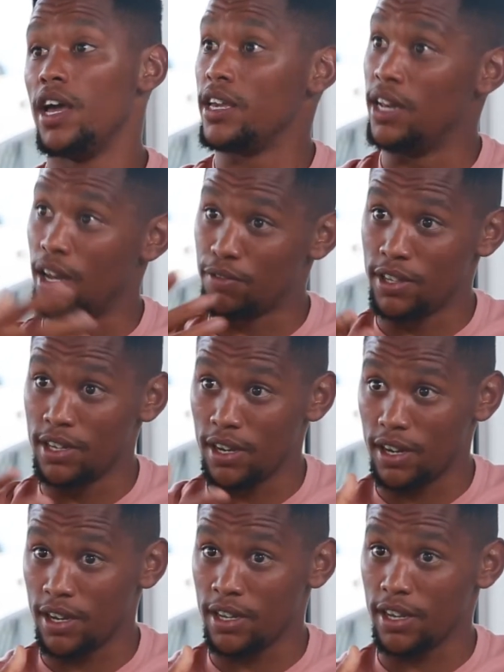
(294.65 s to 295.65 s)
He lived in
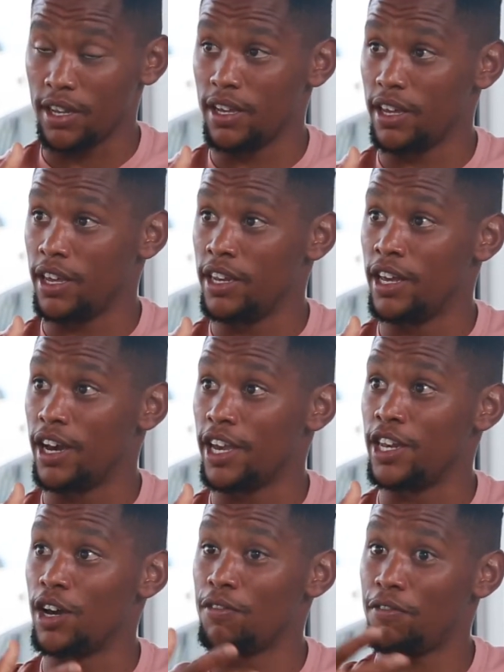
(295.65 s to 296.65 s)

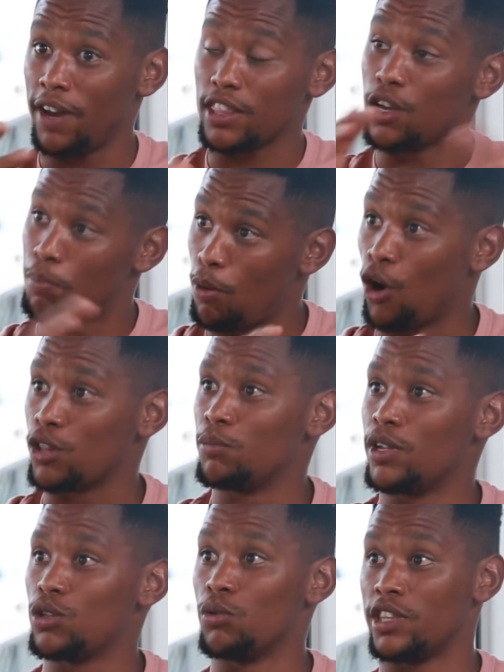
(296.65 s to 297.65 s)
a flat
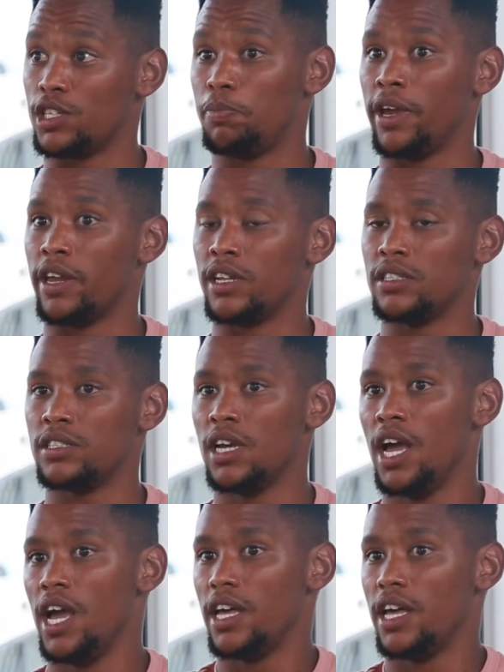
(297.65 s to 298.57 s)
apartment with his parents.